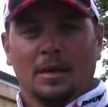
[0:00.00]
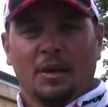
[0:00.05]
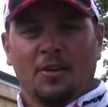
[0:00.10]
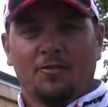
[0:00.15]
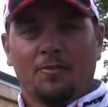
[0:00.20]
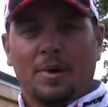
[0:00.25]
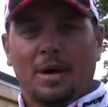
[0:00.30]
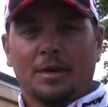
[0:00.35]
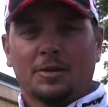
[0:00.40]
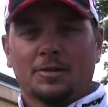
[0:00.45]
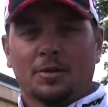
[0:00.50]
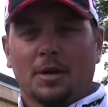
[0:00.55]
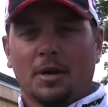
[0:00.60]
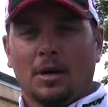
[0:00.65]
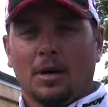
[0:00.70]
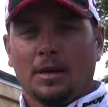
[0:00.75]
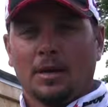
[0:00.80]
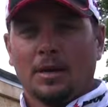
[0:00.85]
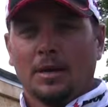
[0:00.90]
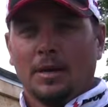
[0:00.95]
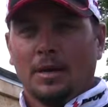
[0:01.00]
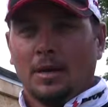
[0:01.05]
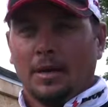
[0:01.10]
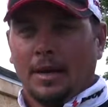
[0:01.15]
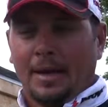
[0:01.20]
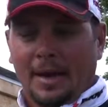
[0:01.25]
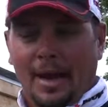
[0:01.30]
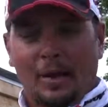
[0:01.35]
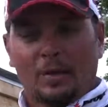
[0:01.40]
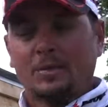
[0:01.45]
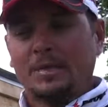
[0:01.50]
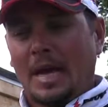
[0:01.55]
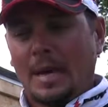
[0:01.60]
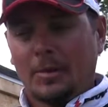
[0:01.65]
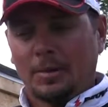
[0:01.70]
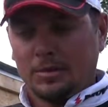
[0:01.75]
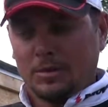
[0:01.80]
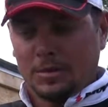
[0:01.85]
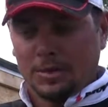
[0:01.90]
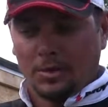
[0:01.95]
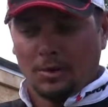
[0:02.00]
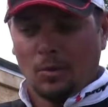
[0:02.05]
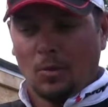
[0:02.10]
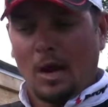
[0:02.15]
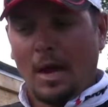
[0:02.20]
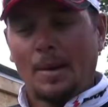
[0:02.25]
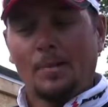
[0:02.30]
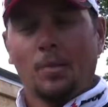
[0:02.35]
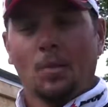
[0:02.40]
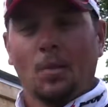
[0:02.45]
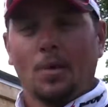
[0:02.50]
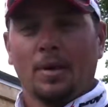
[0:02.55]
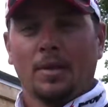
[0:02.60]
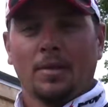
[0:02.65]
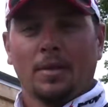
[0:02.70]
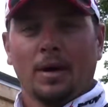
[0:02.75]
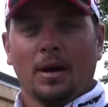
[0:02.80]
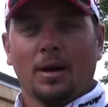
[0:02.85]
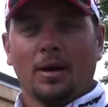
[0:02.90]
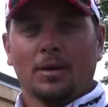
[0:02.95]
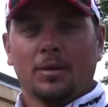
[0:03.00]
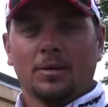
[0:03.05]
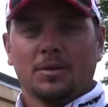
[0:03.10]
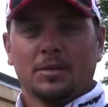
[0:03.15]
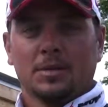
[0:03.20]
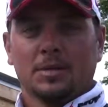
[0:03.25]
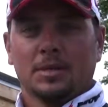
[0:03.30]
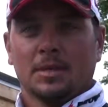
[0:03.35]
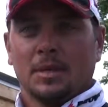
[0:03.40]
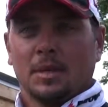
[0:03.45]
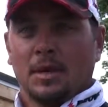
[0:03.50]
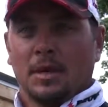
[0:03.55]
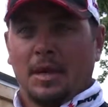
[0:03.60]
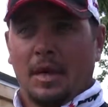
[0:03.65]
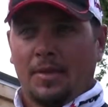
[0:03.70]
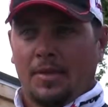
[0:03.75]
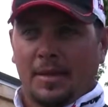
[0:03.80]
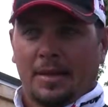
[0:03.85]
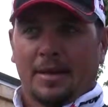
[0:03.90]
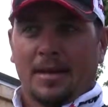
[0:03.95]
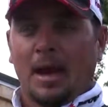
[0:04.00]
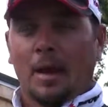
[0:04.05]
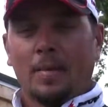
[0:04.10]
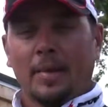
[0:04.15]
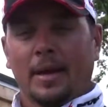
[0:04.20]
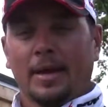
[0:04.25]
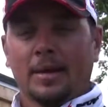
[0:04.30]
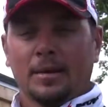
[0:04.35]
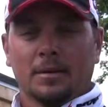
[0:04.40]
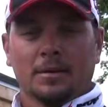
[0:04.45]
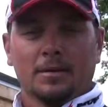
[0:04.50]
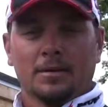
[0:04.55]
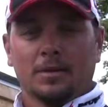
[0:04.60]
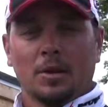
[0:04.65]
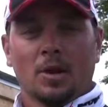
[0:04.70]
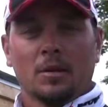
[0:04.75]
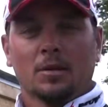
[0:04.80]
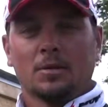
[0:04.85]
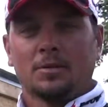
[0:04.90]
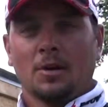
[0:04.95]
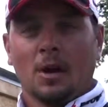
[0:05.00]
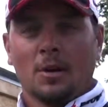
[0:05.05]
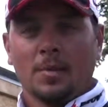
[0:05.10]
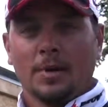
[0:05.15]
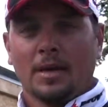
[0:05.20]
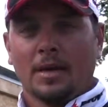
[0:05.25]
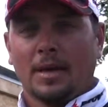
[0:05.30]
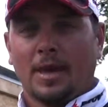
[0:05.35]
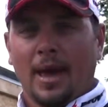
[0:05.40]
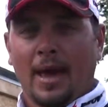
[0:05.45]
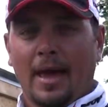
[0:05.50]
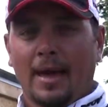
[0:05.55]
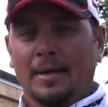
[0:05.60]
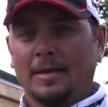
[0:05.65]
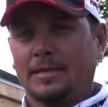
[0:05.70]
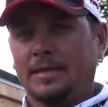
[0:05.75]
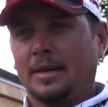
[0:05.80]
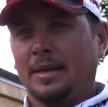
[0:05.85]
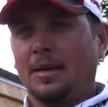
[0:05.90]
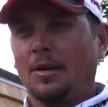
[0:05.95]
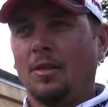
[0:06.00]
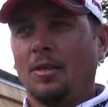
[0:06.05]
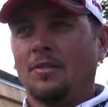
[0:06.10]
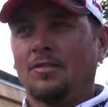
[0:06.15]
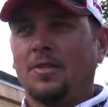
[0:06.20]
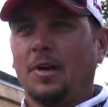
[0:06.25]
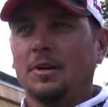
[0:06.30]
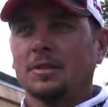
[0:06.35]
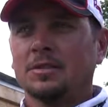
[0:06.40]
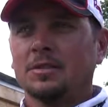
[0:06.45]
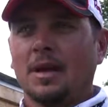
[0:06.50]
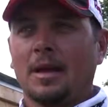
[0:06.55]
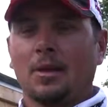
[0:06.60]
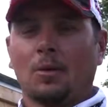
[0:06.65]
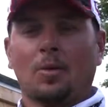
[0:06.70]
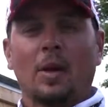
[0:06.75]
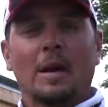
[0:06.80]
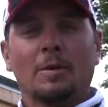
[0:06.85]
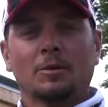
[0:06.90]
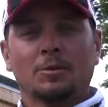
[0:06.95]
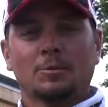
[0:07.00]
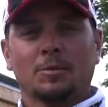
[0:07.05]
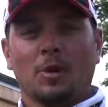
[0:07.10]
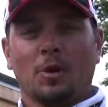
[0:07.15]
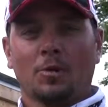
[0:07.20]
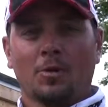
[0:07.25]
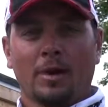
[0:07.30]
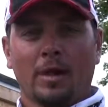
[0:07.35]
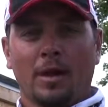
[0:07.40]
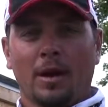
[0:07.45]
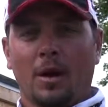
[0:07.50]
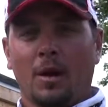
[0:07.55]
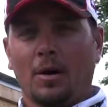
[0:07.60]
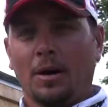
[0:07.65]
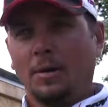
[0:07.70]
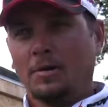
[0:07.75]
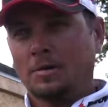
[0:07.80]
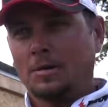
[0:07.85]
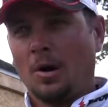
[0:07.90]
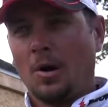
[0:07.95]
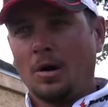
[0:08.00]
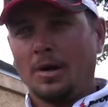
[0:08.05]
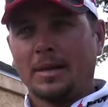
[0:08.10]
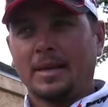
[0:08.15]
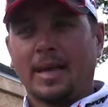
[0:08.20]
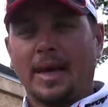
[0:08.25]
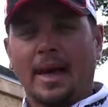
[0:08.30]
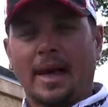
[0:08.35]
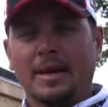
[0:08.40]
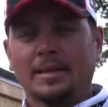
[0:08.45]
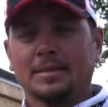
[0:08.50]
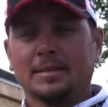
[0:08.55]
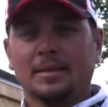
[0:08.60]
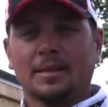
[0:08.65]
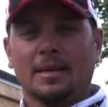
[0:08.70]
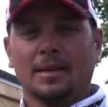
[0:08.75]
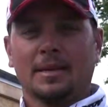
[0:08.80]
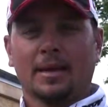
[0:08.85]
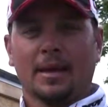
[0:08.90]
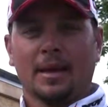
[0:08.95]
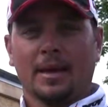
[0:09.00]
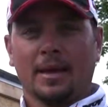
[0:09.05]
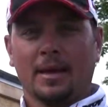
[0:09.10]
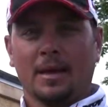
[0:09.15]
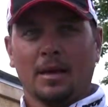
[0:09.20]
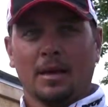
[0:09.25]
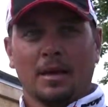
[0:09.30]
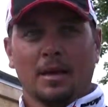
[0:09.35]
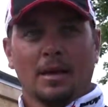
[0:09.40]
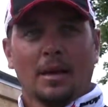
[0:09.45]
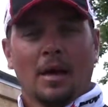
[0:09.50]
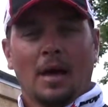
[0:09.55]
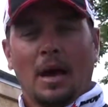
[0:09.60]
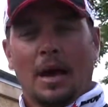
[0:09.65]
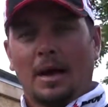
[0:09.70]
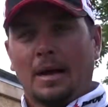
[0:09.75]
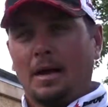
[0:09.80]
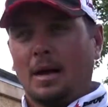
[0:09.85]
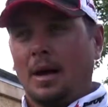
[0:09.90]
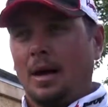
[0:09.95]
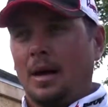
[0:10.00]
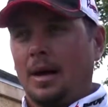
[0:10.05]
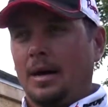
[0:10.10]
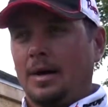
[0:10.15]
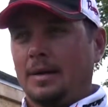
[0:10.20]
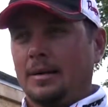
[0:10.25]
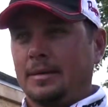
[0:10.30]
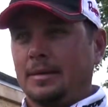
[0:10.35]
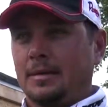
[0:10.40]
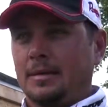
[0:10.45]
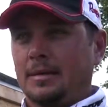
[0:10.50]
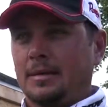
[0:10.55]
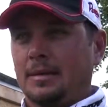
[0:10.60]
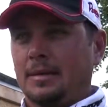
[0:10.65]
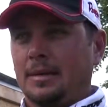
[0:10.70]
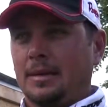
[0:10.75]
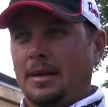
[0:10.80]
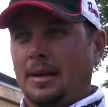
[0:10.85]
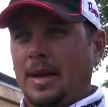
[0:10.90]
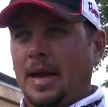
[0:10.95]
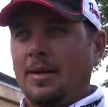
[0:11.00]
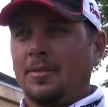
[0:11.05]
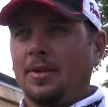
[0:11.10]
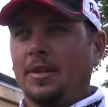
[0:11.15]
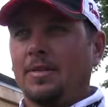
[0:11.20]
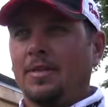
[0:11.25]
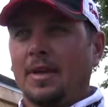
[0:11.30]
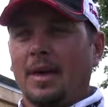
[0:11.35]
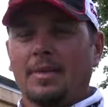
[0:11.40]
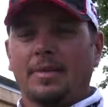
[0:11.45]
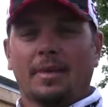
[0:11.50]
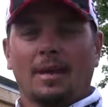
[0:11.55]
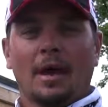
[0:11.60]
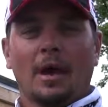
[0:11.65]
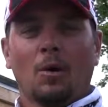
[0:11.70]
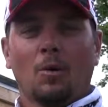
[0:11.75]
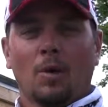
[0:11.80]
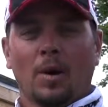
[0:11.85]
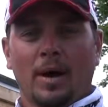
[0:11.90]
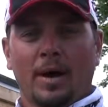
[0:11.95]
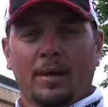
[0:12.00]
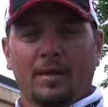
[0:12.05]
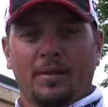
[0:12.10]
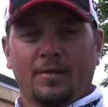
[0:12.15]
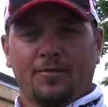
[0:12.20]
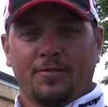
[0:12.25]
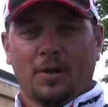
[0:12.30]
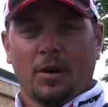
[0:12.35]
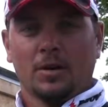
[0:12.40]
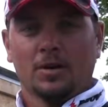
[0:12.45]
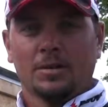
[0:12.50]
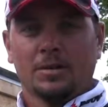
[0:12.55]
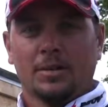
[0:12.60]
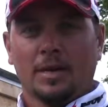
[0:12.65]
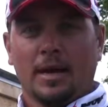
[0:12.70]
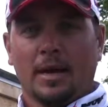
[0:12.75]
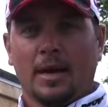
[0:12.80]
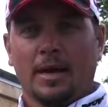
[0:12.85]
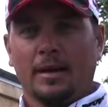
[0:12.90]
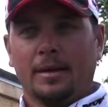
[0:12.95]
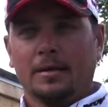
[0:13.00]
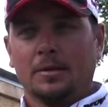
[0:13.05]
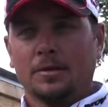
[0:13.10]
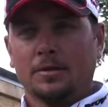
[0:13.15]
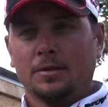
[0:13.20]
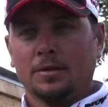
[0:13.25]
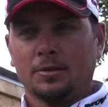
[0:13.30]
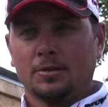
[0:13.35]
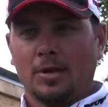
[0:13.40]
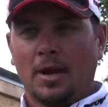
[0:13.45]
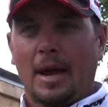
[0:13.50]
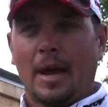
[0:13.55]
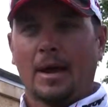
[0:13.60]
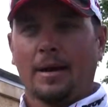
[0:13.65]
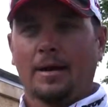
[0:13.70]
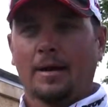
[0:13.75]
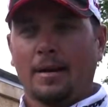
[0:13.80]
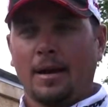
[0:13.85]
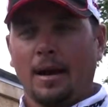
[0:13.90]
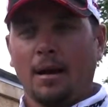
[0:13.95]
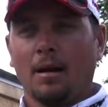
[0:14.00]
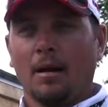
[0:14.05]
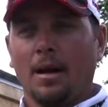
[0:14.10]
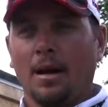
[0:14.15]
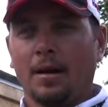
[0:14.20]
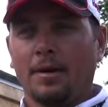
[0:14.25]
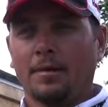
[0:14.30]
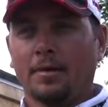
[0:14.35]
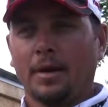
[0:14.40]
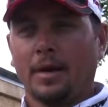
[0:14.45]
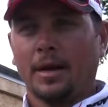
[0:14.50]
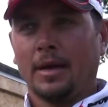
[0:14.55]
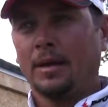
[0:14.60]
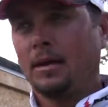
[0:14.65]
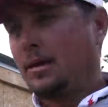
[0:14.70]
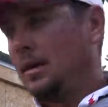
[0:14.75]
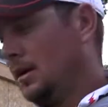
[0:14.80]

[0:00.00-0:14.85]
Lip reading: of my truck. And I was able to waypoint those and then come in during the tournament and cast. And, you know, the first day the wind was blowing really hard. It was hard to cast anything. I caught everything that I weighed the first day, dragging a Carolina rig